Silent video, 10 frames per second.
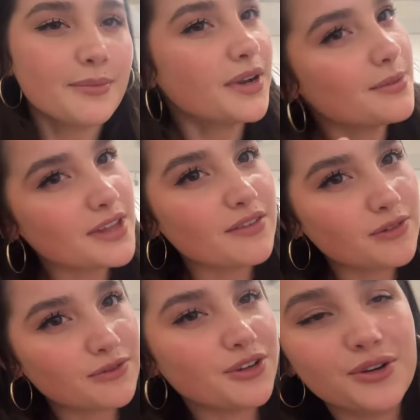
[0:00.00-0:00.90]
I'm
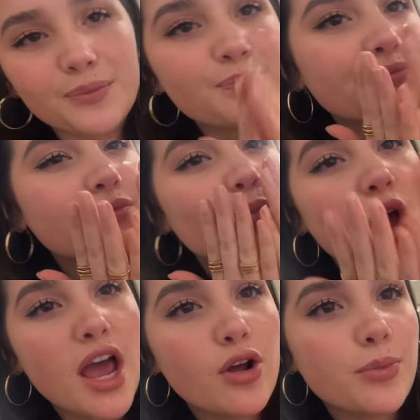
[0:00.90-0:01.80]
thankful for you.
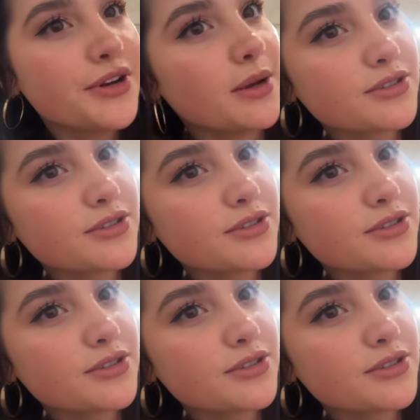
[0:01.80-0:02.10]
And I hope your day was